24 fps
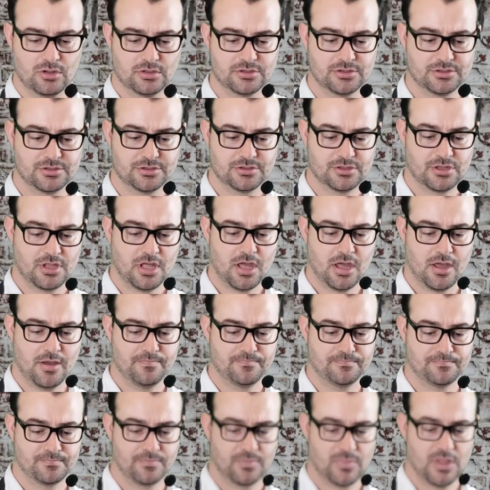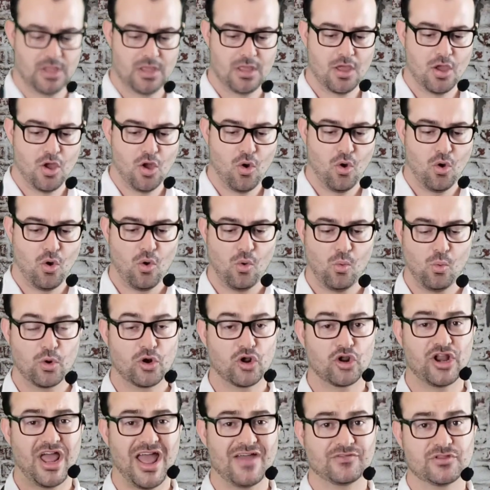This is, we're
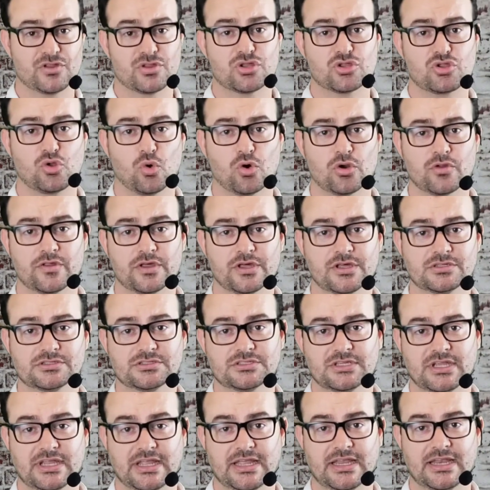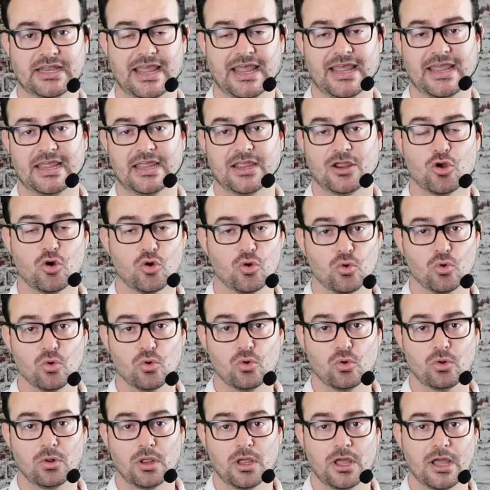going to have to store this in a
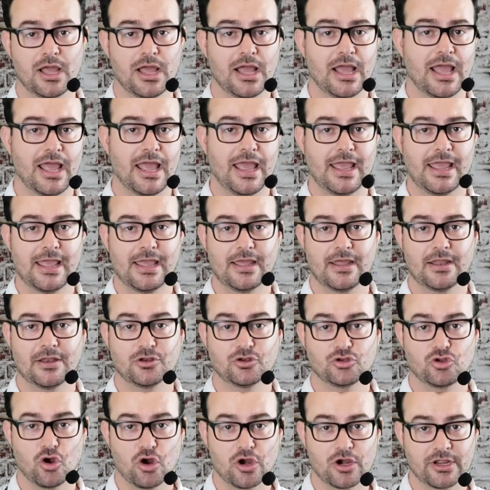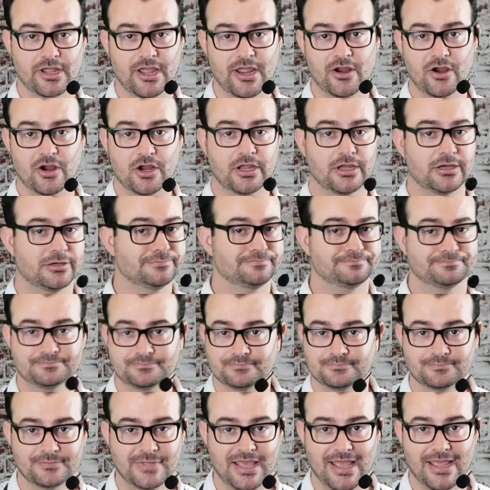cool and dark area,
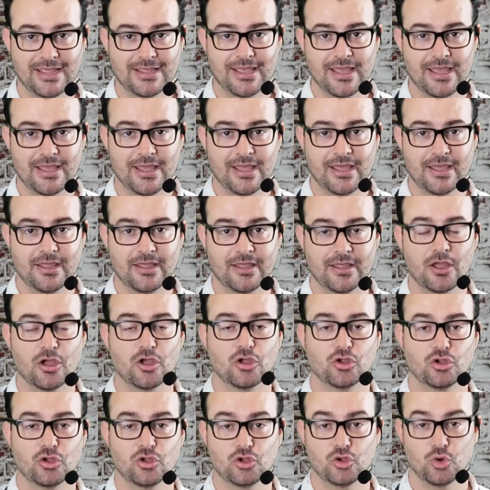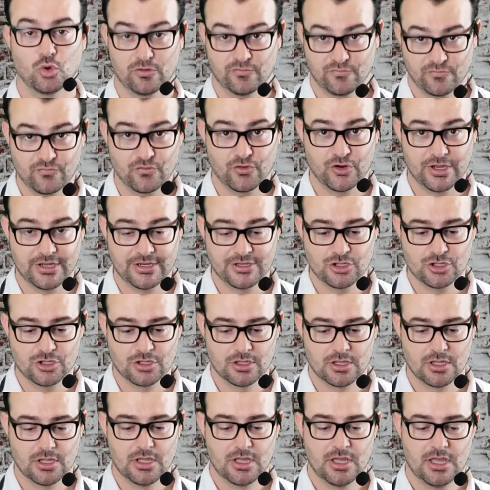aka your fridge,
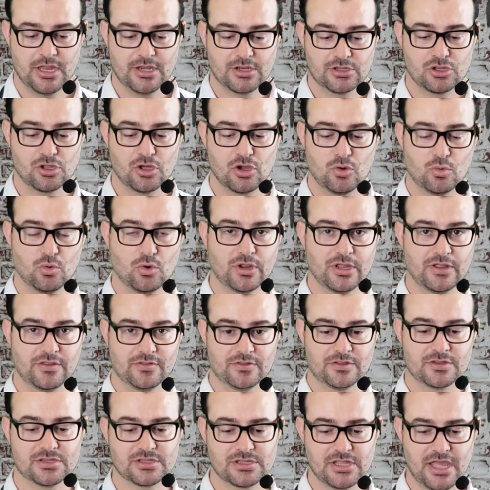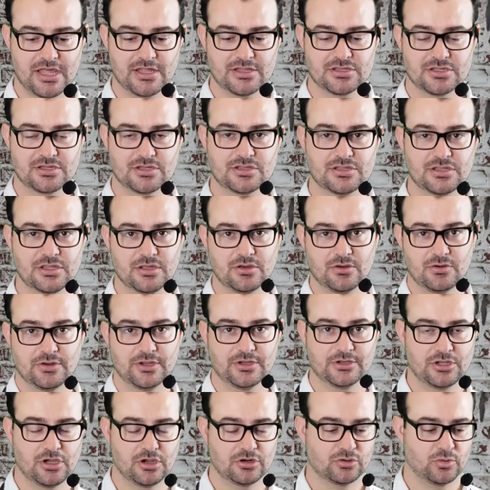and so we'll get this nice and sealed
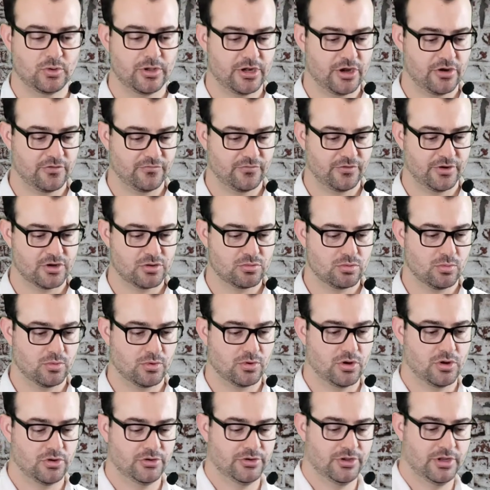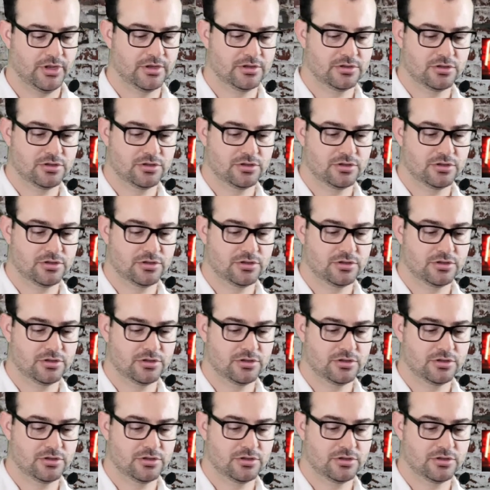and tucked away in our fridge when we're all done.